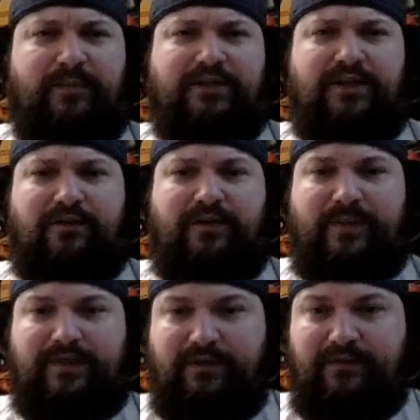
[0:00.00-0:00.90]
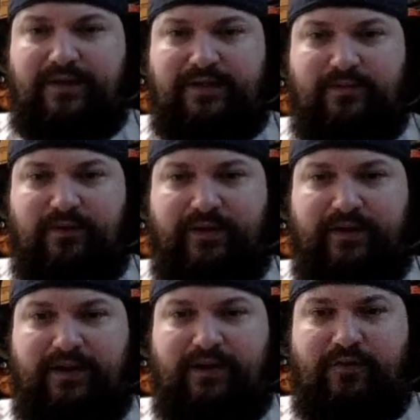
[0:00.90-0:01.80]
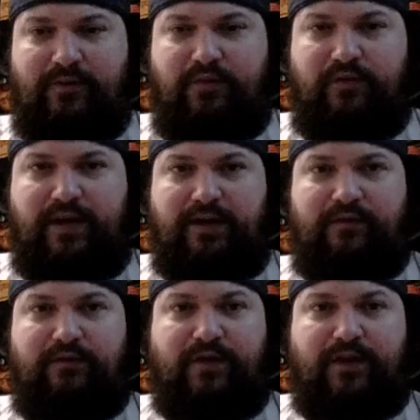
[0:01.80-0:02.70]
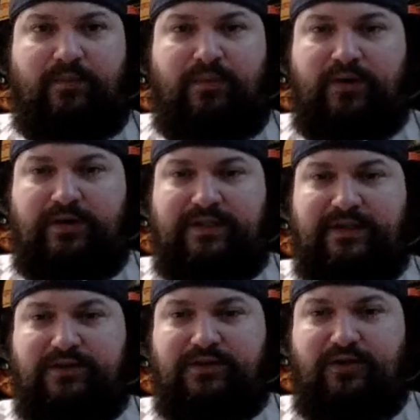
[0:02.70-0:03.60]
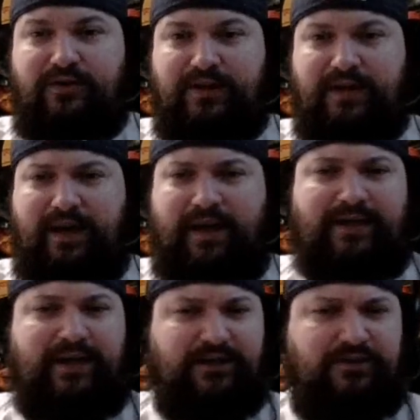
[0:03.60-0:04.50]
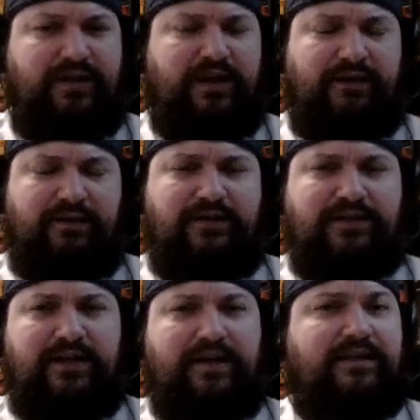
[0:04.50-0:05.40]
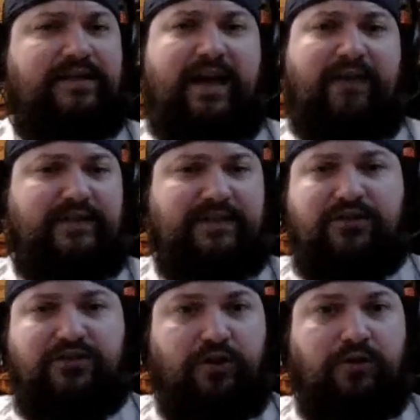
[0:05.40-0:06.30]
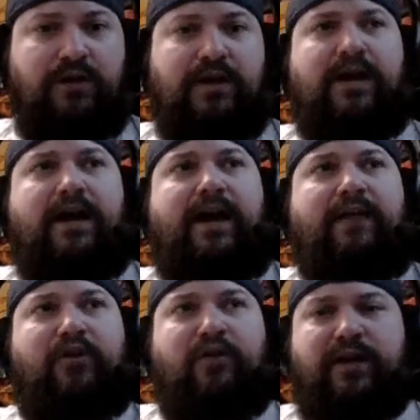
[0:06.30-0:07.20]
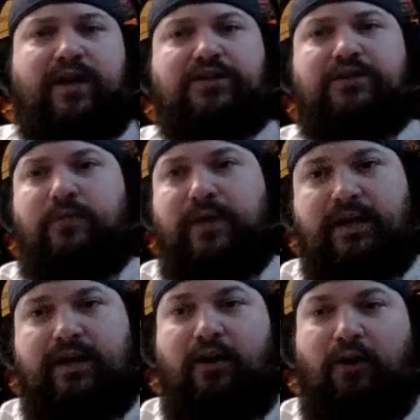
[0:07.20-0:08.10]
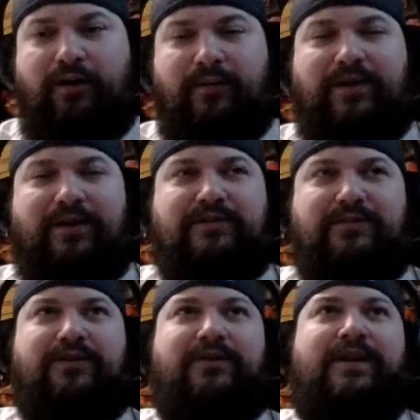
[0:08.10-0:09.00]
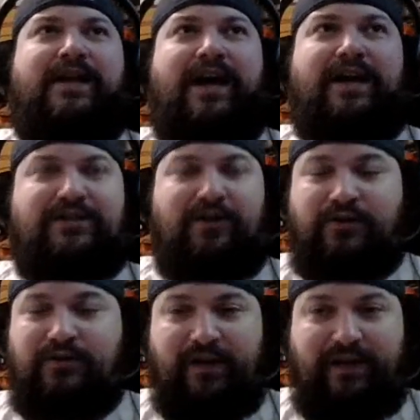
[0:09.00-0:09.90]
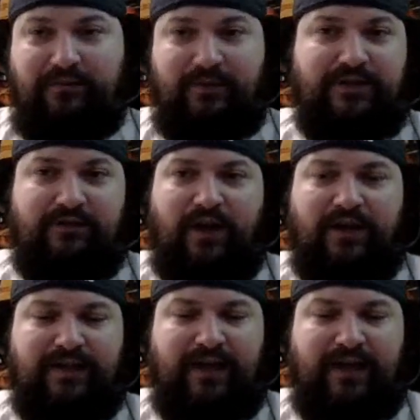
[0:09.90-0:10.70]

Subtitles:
And I'm going to talk around myself, not to spoil anything of the movie. If you've read the book or seen the show, I guess you kind of understand it because I haven't seen the show. I have no connection to Wicked at all, to be honest with you. I just know it's related to Wizard of Oz.